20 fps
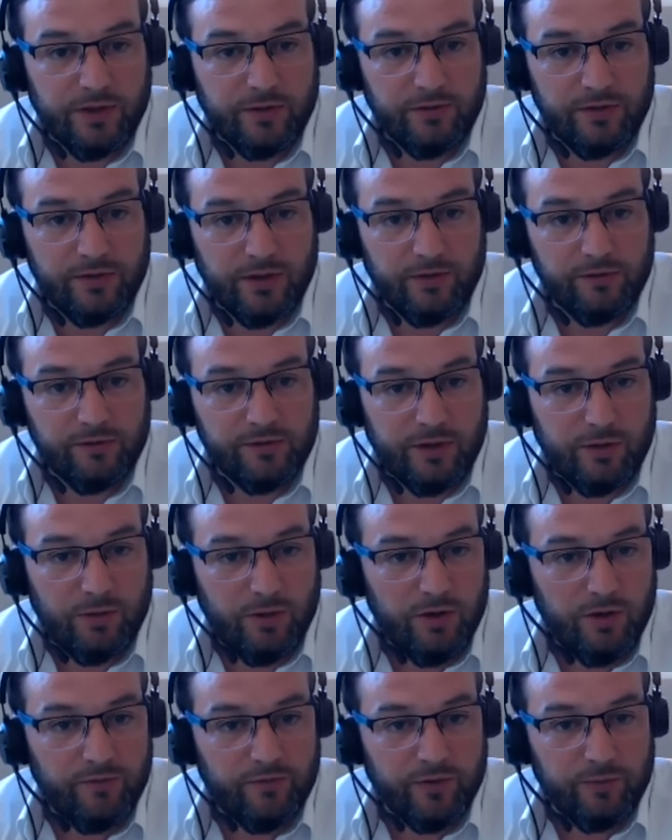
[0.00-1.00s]
was a
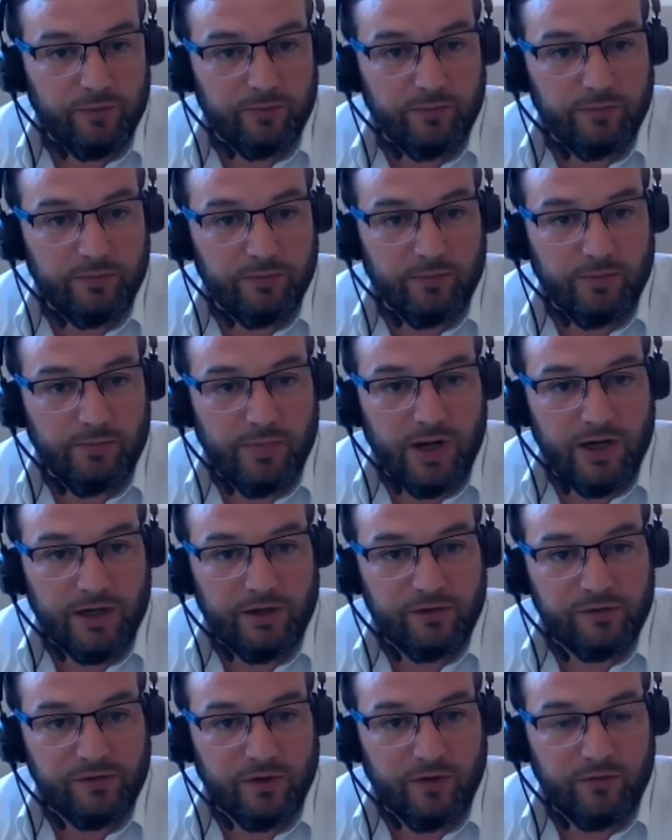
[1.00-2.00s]
quote from
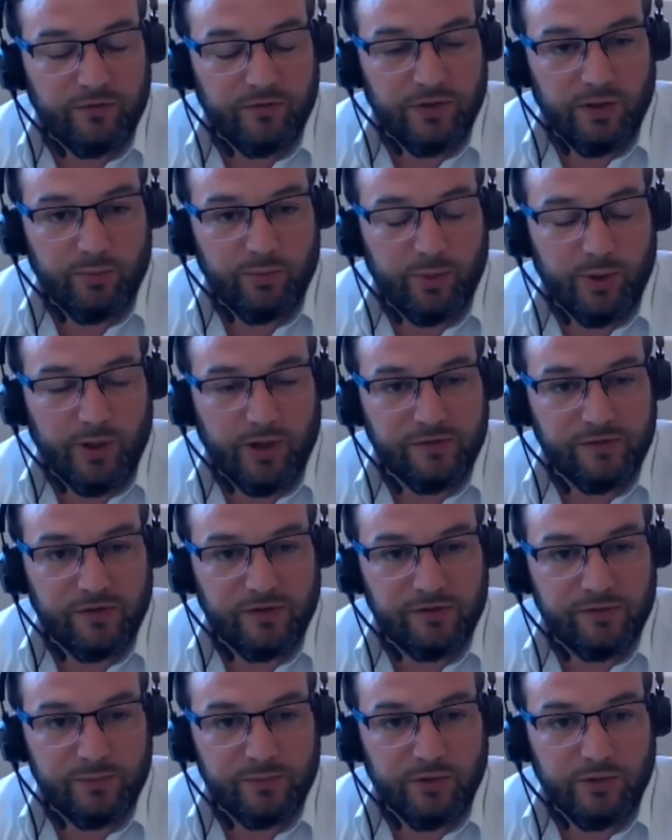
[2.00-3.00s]
Microsoft in the press
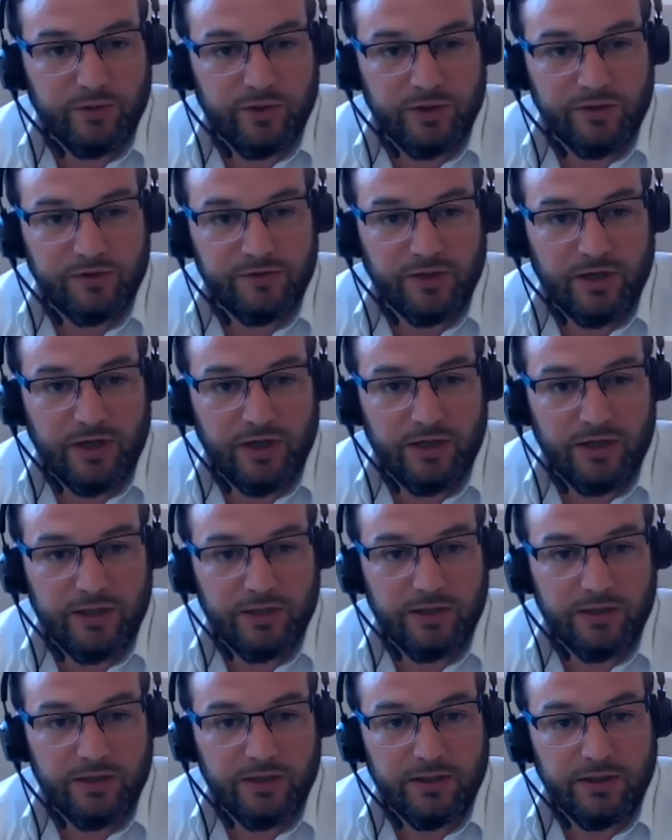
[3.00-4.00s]
this morning
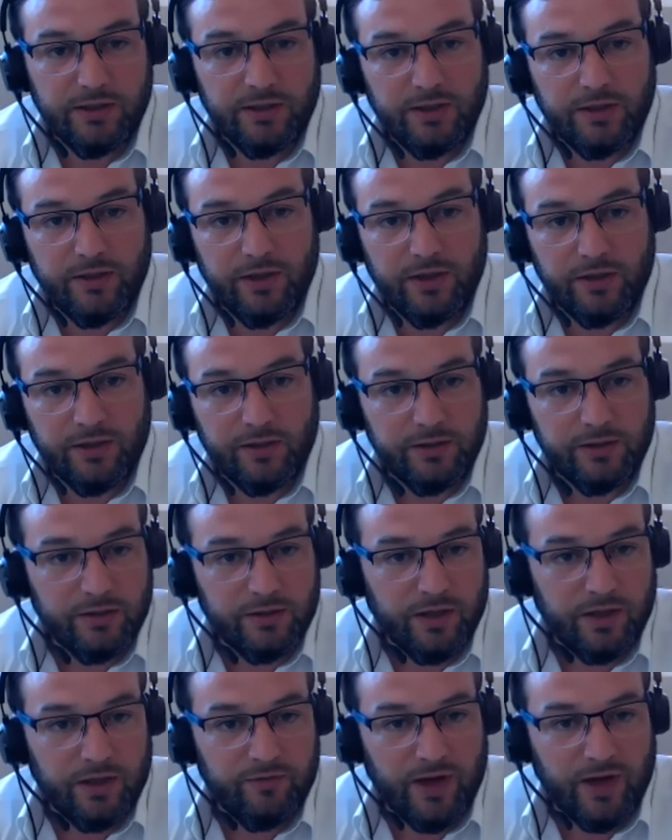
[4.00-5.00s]
saying that
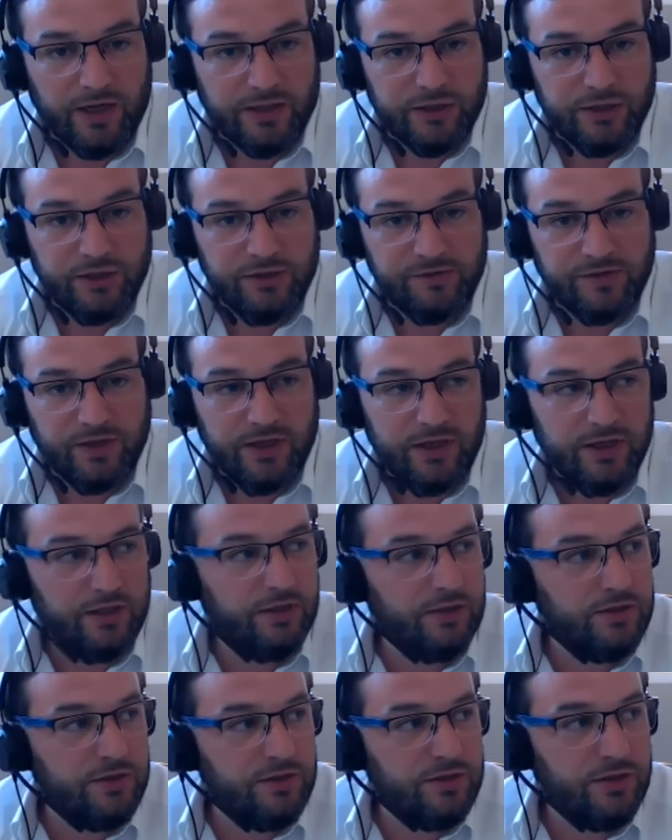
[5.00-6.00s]
they've actually
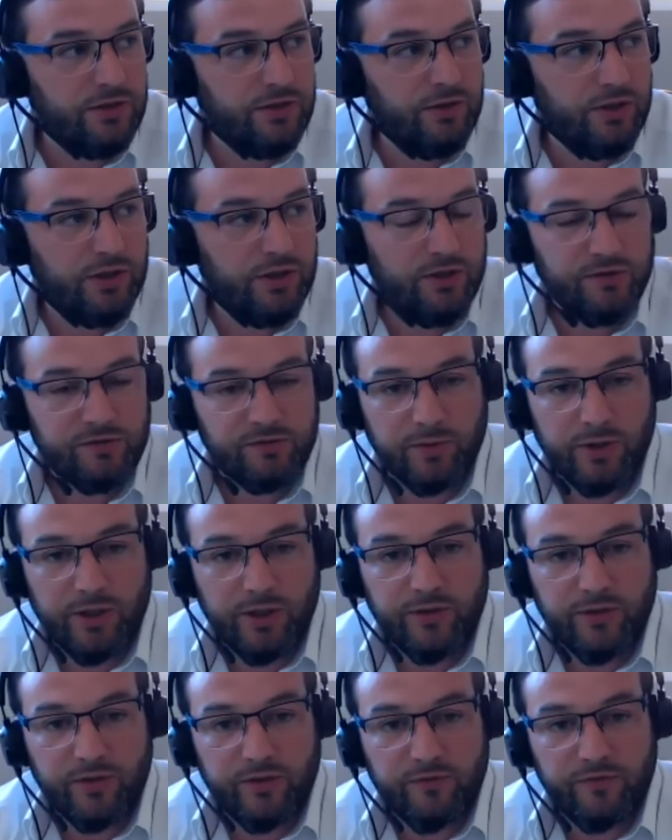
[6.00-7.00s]
seen 2 years
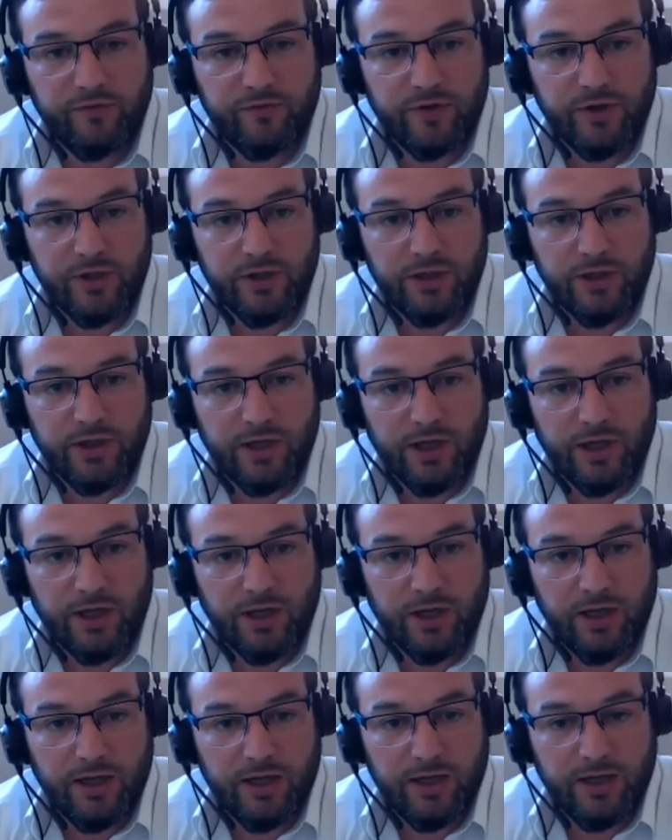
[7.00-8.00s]
worth of
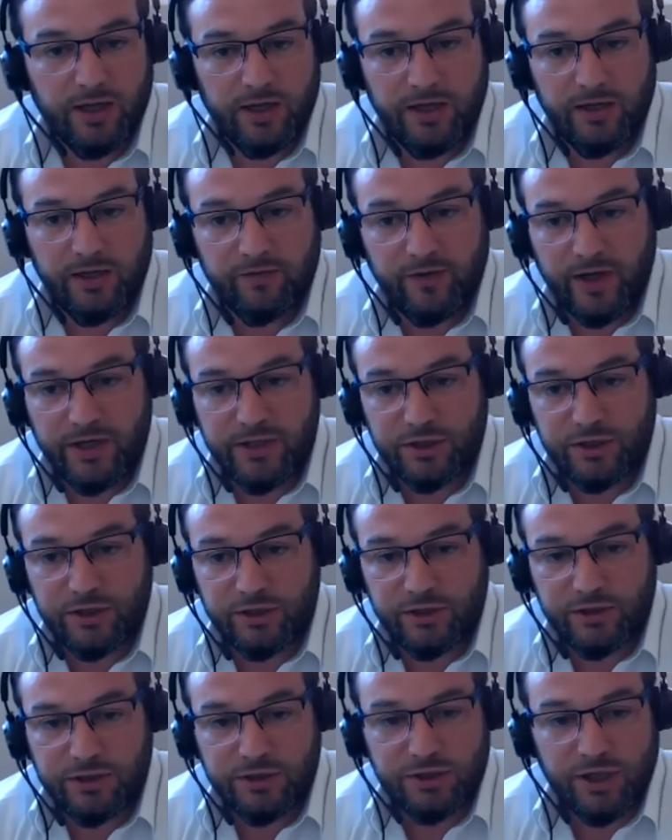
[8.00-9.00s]

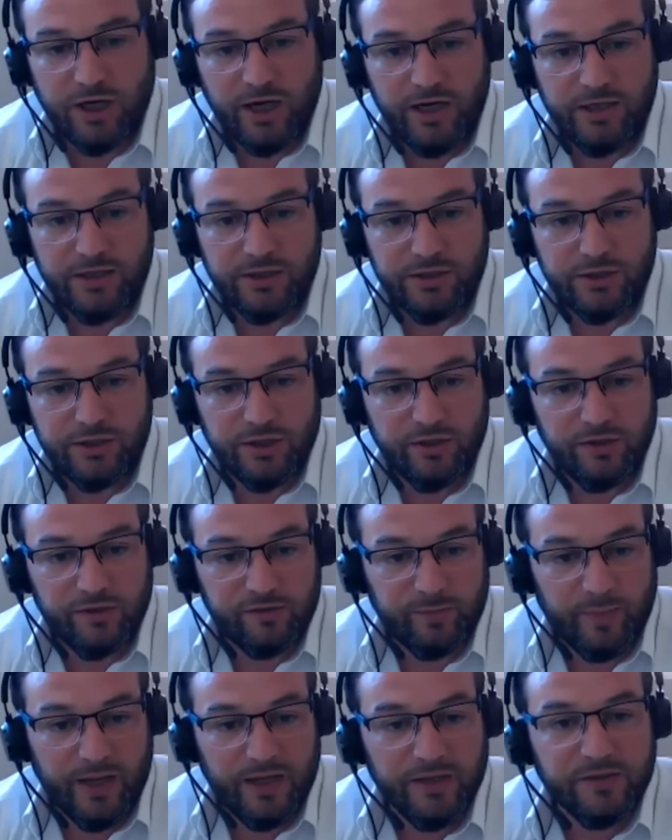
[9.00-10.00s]
innovation and change in the
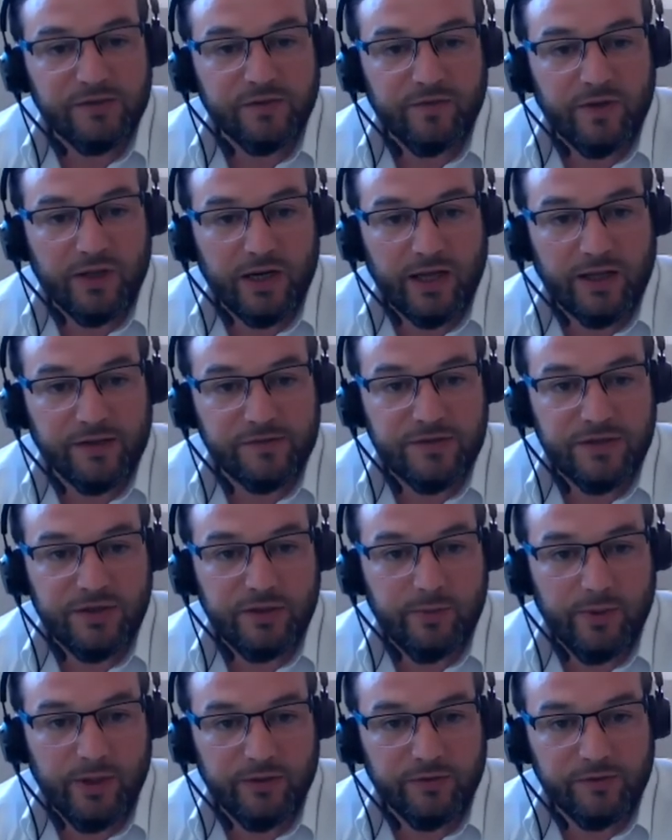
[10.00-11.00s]
space of the last
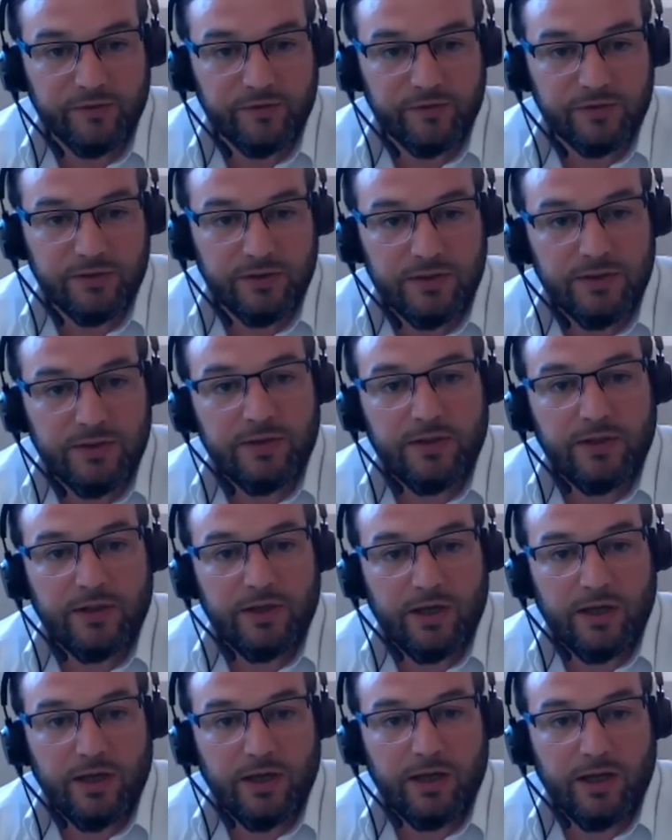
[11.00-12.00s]
2 months.
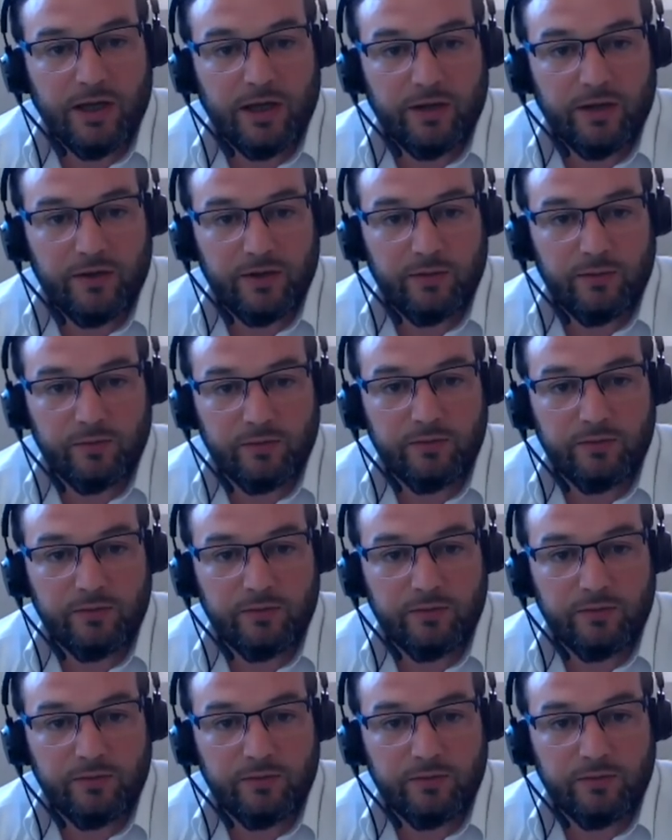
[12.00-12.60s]
And I think,